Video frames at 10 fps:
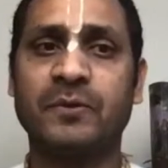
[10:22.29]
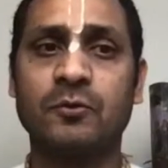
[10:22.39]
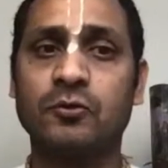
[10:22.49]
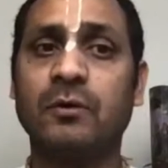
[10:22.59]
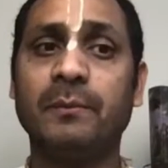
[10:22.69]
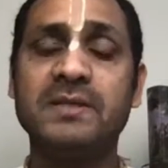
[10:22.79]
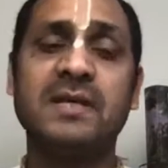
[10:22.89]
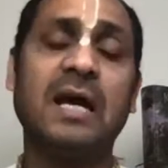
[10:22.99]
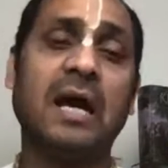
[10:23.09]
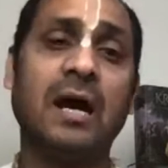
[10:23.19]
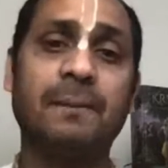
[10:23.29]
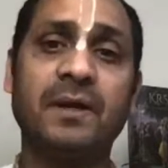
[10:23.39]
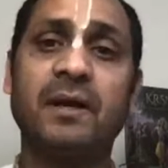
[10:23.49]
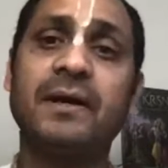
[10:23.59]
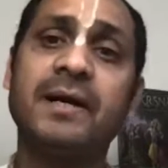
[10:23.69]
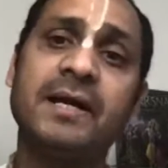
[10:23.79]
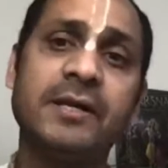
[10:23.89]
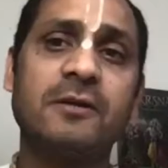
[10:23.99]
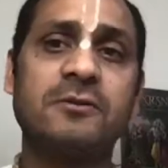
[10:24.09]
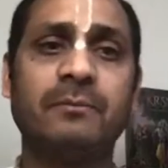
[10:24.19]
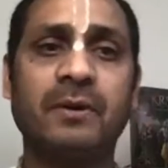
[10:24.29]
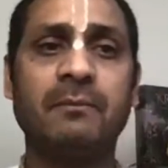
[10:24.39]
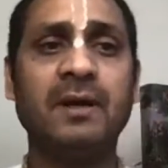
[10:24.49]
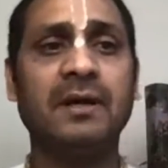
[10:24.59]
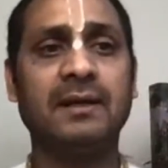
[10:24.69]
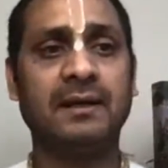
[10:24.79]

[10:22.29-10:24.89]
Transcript: So it means after 100 years of Brahma,